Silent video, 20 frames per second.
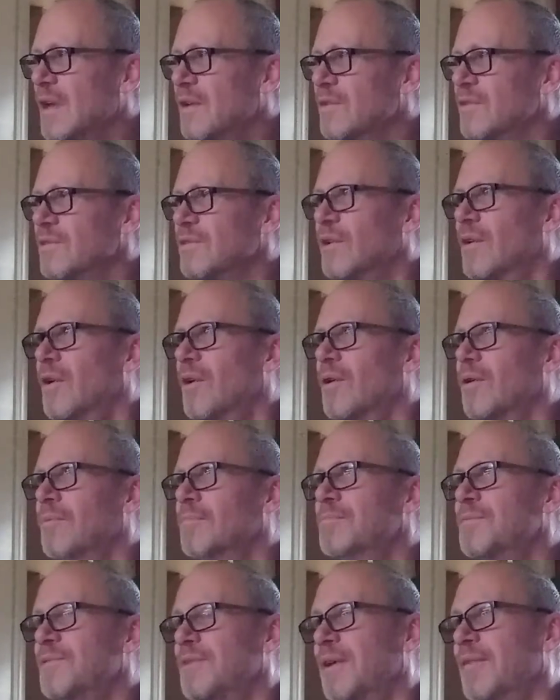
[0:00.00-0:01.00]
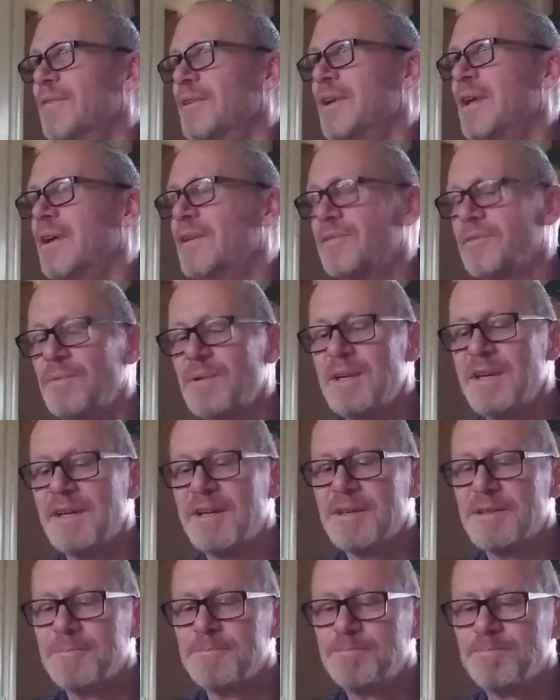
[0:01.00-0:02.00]
So 7 days a week.
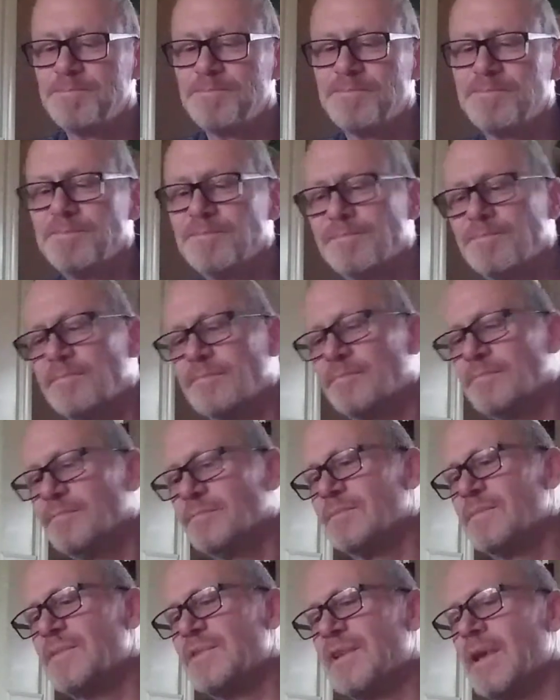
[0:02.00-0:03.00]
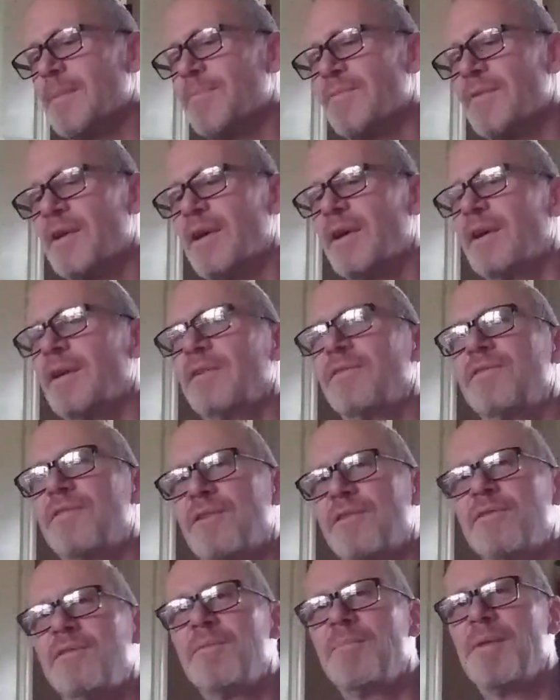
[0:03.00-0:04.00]
Same thing as the
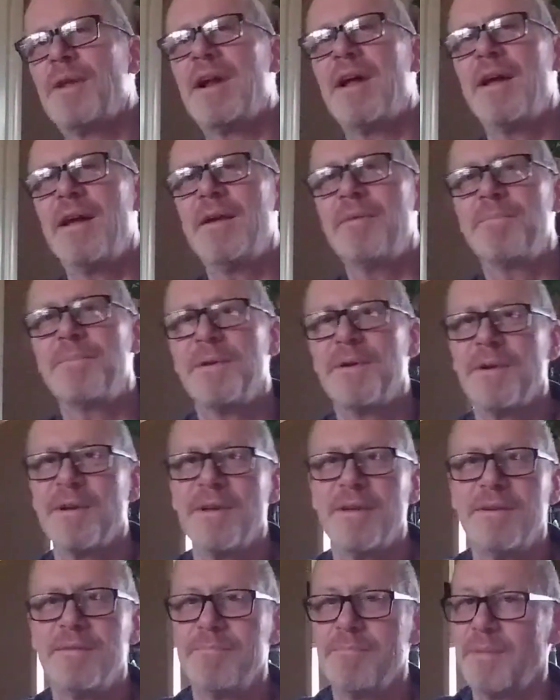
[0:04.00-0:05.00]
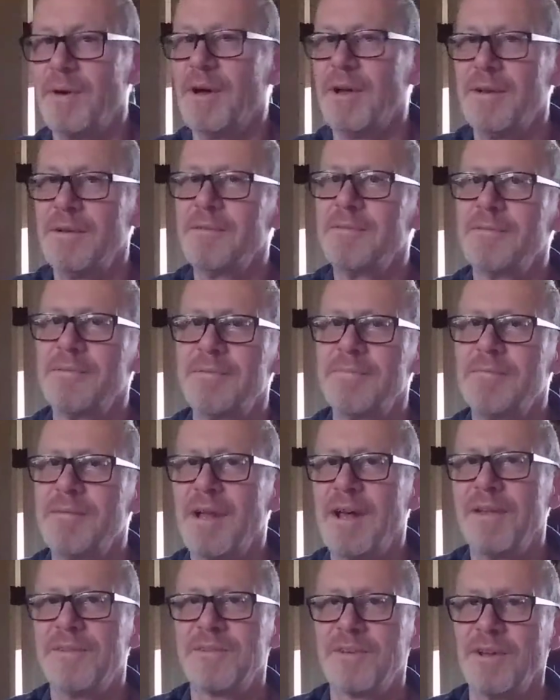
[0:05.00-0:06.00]
2-minute hate period, but
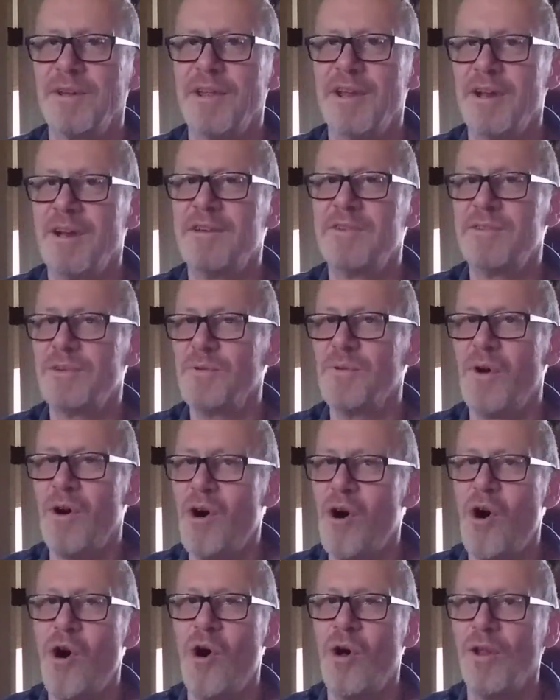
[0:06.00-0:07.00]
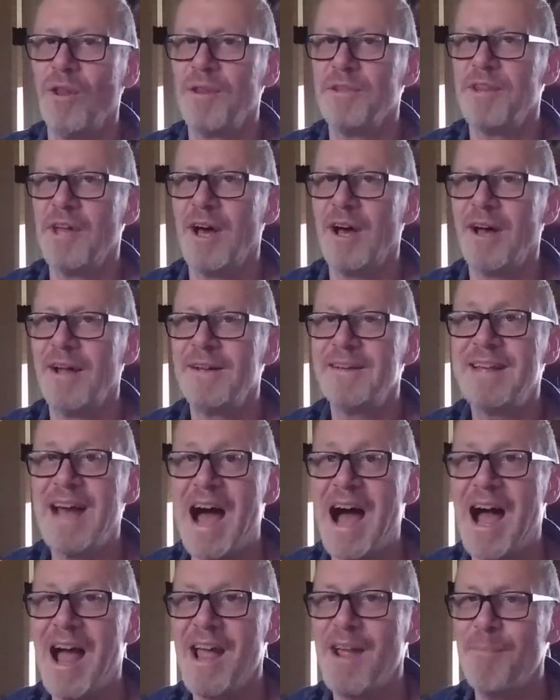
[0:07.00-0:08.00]
escalated to all the
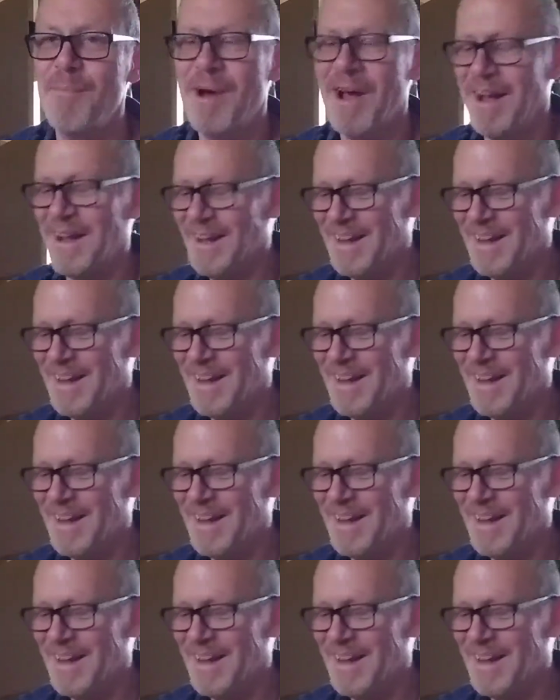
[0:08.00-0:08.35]
time.